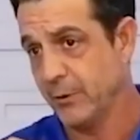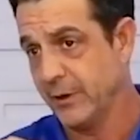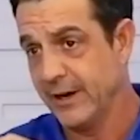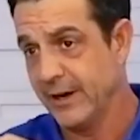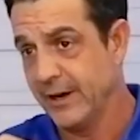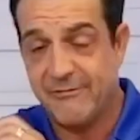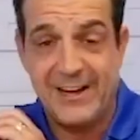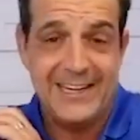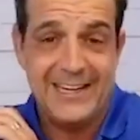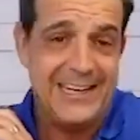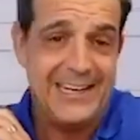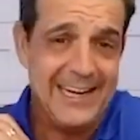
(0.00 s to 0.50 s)
And
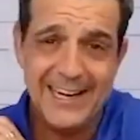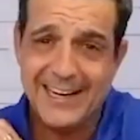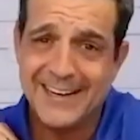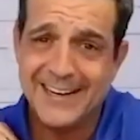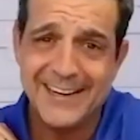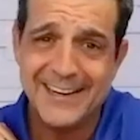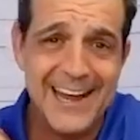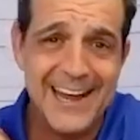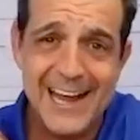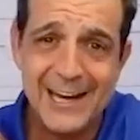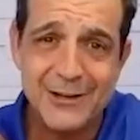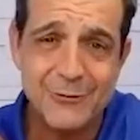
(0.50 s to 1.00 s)
if I can't
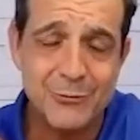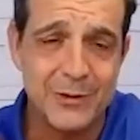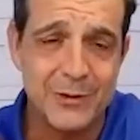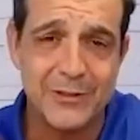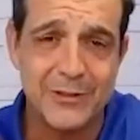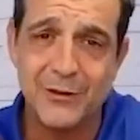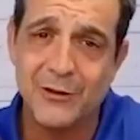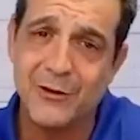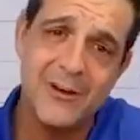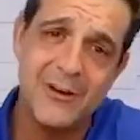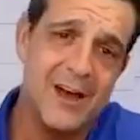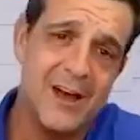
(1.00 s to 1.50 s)
connect with
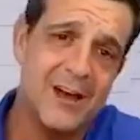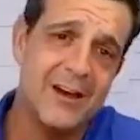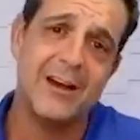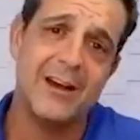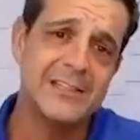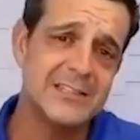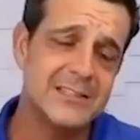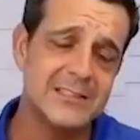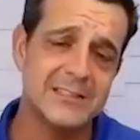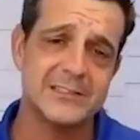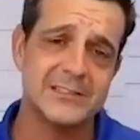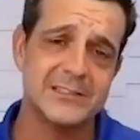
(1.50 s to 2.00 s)
you, you're not going to
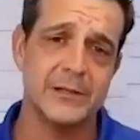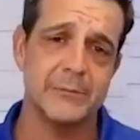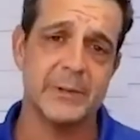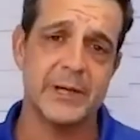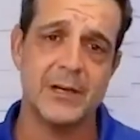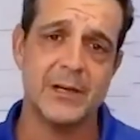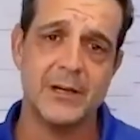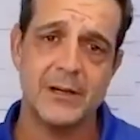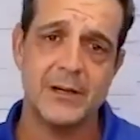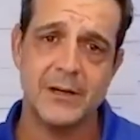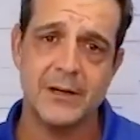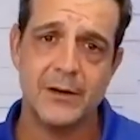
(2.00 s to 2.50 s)
listen to me,
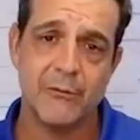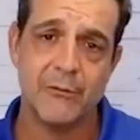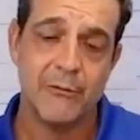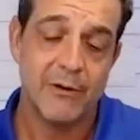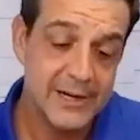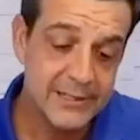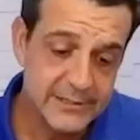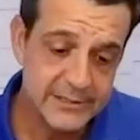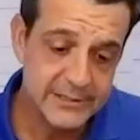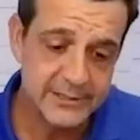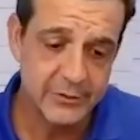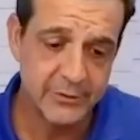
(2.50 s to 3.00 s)

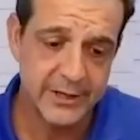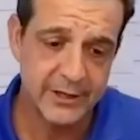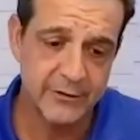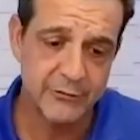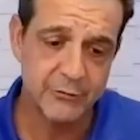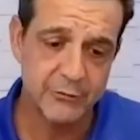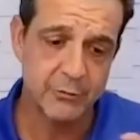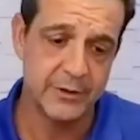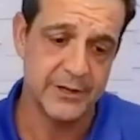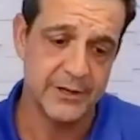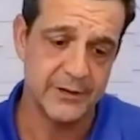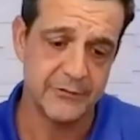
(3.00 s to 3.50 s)
right? So it is
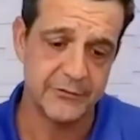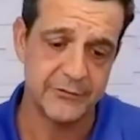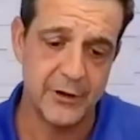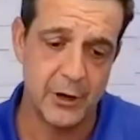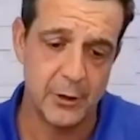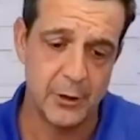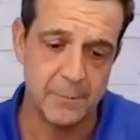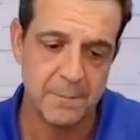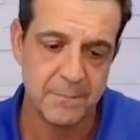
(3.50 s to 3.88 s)
what it is. So